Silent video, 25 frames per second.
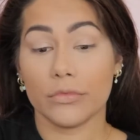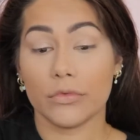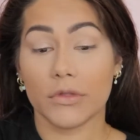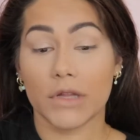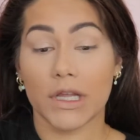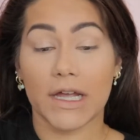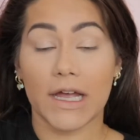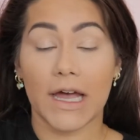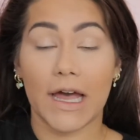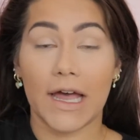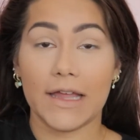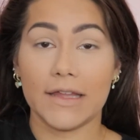
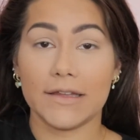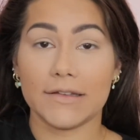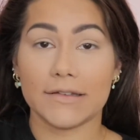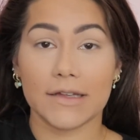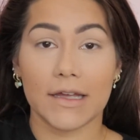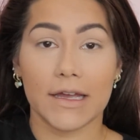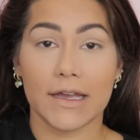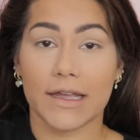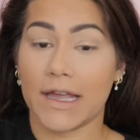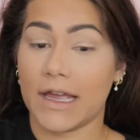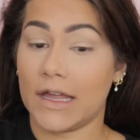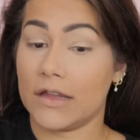Guys,
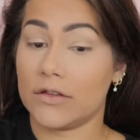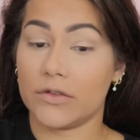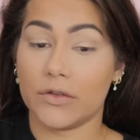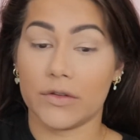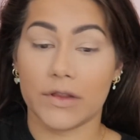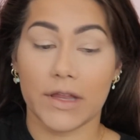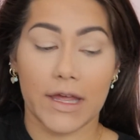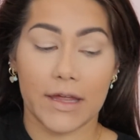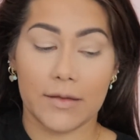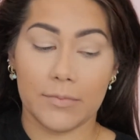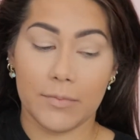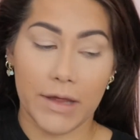I can't do
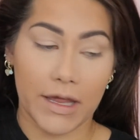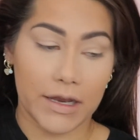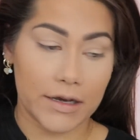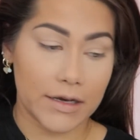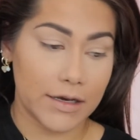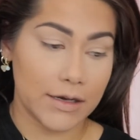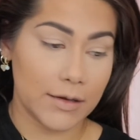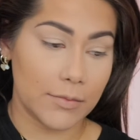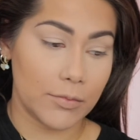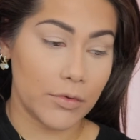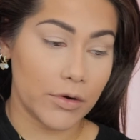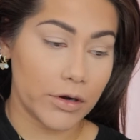the headband
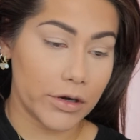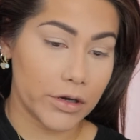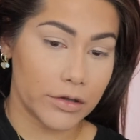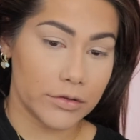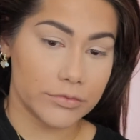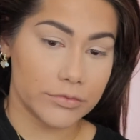anymore.